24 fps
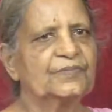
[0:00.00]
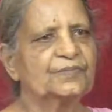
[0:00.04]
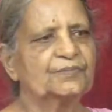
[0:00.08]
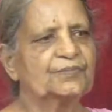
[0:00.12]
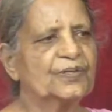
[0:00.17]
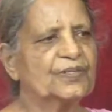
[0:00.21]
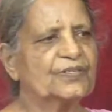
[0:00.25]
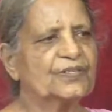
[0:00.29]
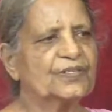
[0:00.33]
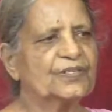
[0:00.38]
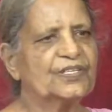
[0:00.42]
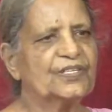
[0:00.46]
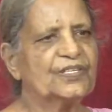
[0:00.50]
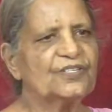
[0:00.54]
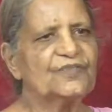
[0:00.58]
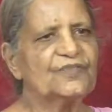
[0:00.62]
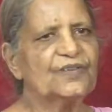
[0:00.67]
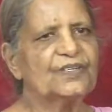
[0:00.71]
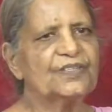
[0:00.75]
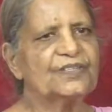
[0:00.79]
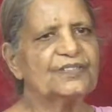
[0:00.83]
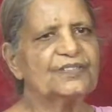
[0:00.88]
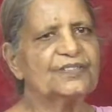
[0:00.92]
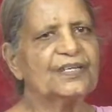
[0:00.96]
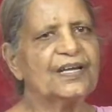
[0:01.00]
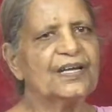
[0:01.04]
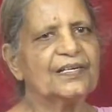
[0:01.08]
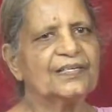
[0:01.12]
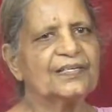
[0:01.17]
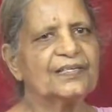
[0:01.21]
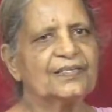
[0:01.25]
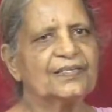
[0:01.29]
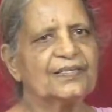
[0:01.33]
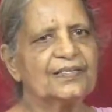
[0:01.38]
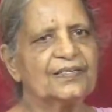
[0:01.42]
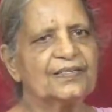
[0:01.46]
person is very
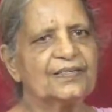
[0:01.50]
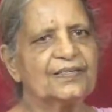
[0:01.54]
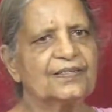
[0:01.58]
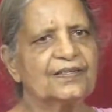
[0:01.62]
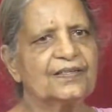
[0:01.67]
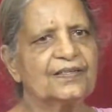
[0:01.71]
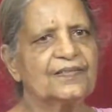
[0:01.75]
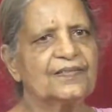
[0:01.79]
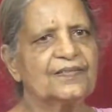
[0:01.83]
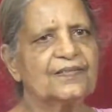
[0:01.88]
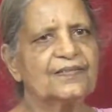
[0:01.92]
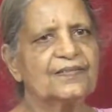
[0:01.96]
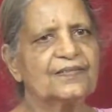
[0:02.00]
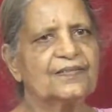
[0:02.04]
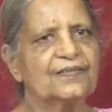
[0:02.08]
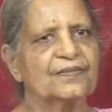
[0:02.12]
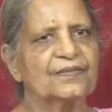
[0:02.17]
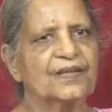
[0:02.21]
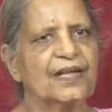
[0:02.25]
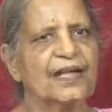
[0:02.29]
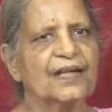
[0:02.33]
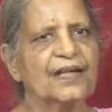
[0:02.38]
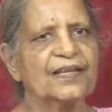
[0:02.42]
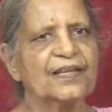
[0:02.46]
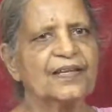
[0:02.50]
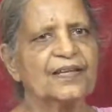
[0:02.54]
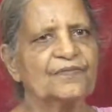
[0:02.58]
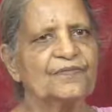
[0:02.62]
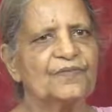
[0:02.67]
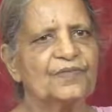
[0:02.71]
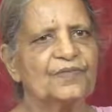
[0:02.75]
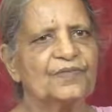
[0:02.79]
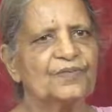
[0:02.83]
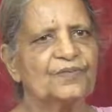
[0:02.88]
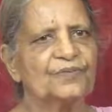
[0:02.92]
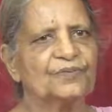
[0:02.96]
agitated he is angry
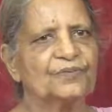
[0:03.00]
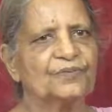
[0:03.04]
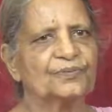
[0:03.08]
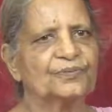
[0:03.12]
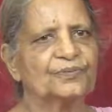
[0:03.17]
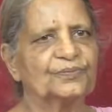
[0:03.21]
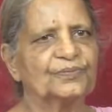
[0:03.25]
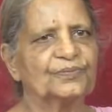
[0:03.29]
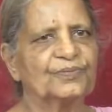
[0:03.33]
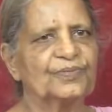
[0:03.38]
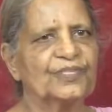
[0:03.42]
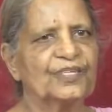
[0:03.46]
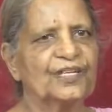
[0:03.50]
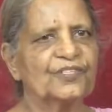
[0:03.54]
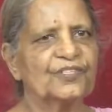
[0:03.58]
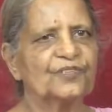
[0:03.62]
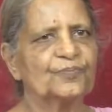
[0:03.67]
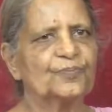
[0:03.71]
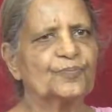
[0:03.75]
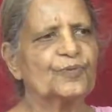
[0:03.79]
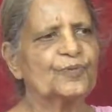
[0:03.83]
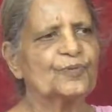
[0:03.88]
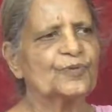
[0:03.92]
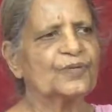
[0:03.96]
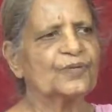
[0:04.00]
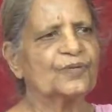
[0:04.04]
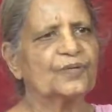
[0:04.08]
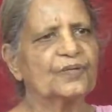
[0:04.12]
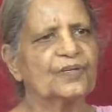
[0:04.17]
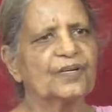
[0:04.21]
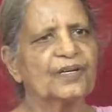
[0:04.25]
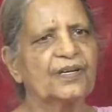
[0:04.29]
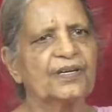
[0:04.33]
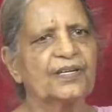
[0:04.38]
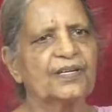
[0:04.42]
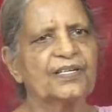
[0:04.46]
with you he has spoken
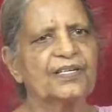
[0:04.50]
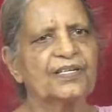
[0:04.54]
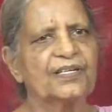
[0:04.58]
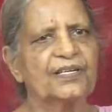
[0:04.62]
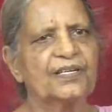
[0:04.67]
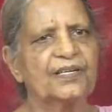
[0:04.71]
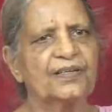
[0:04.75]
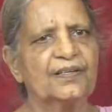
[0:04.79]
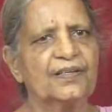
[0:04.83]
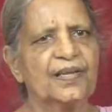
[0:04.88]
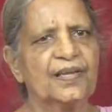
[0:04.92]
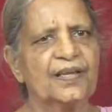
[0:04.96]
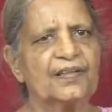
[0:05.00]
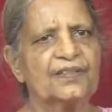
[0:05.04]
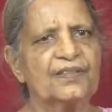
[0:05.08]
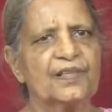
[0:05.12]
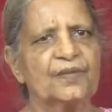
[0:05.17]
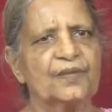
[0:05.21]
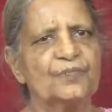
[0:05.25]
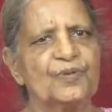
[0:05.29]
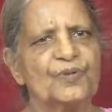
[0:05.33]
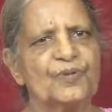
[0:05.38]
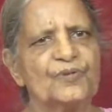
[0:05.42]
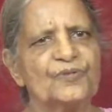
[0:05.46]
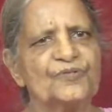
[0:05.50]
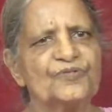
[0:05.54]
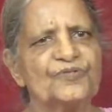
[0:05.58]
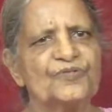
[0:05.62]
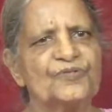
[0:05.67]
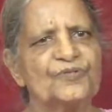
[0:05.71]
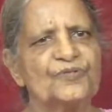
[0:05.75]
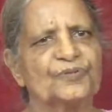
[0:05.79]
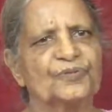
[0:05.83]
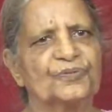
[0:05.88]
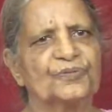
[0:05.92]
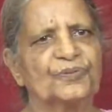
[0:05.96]
he has
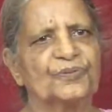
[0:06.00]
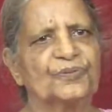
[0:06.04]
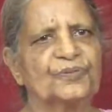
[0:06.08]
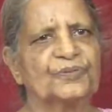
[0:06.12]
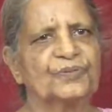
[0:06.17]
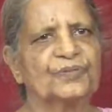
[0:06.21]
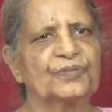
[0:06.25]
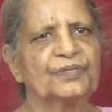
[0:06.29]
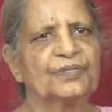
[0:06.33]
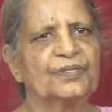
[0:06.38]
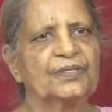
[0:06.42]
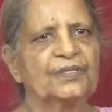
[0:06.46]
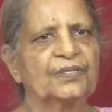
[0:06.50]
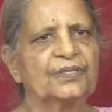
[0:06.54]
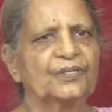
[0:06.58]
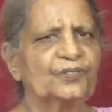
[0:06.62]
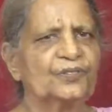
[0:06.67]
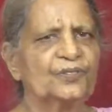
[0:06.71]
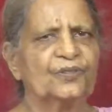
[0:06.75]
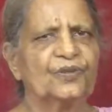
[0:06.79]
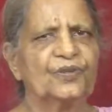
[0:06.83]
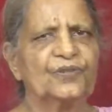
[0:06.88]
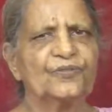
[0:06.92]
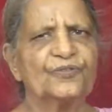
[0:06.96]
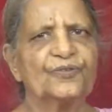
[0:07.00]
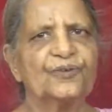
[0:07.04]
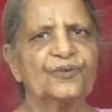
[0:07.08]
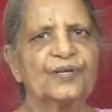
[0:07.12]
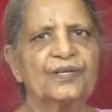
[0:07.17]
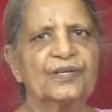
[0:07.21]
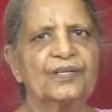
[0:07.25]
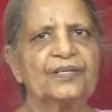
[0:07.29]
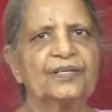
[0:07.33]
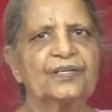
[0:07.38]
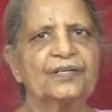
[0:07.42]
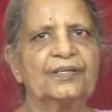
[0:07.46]
abused you you also
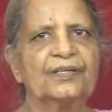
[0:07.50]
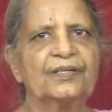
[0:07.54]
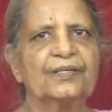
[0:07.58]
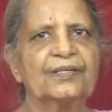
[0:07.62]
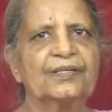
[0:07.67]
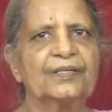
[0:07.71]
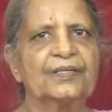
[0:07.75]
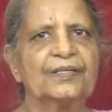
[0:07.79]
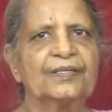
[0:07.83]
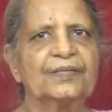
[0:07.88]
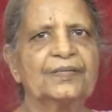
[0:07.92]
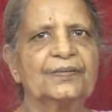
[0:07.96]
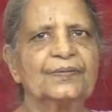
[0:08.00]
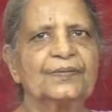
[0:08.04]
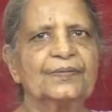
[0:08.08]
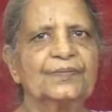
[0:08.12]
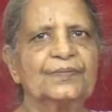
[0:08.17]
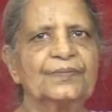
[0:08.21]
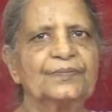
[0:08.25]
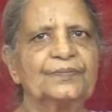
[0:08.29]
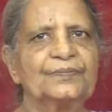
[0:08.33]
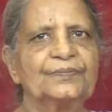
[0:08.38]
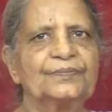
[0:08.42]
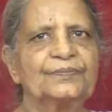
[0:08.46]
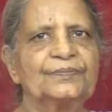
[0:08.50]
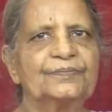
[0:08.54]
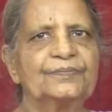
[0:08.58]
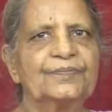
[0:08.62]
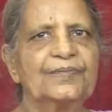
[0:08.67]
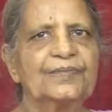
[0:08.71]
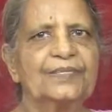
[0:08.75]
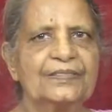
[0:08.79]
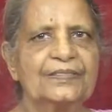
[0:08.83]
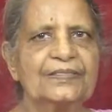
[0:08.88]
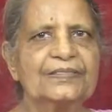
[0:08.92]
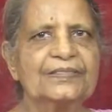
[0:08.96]
get irritated
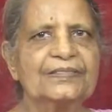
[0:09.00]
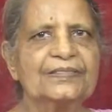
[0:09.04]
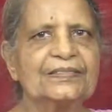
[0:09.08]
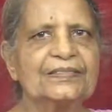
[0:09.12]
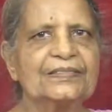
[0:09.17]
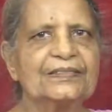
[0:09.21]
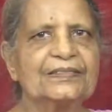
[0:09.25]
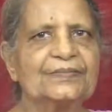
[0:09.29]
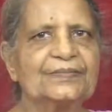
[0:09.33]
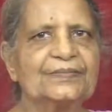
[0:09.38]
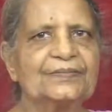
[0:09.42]
isn't it